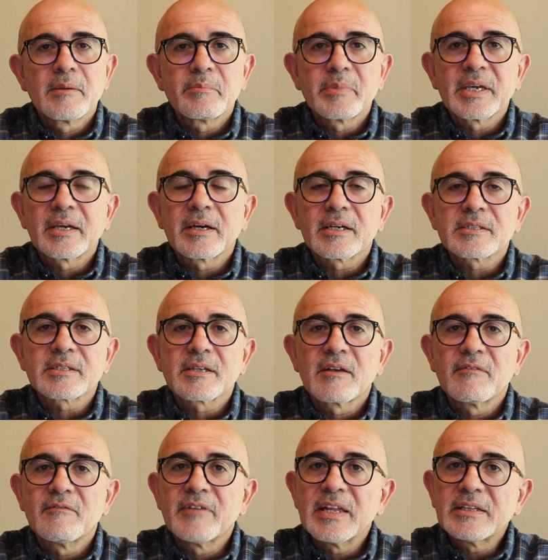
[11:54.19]
Because
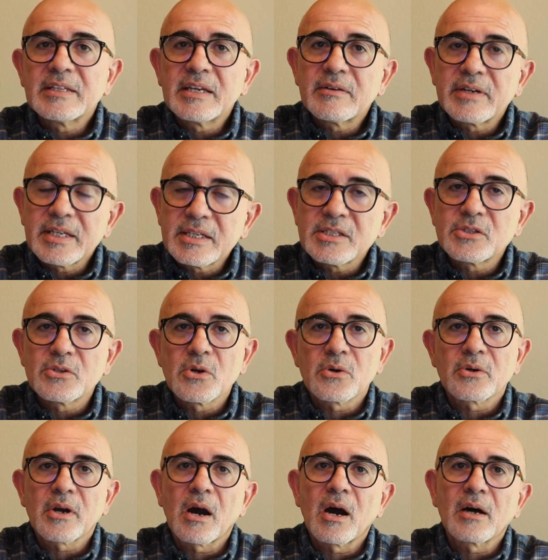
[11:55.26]
when there is
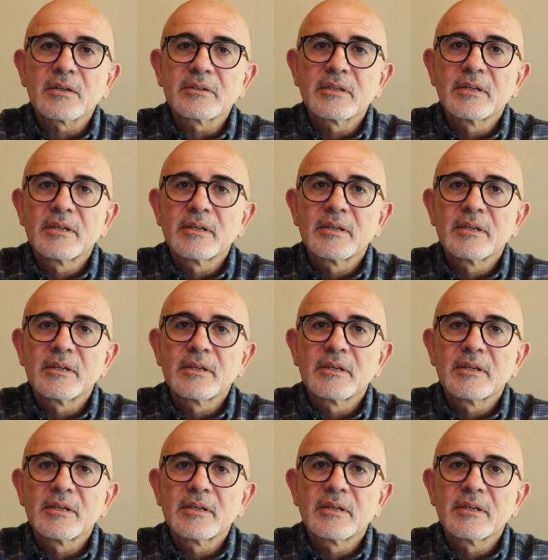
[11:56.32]
no God,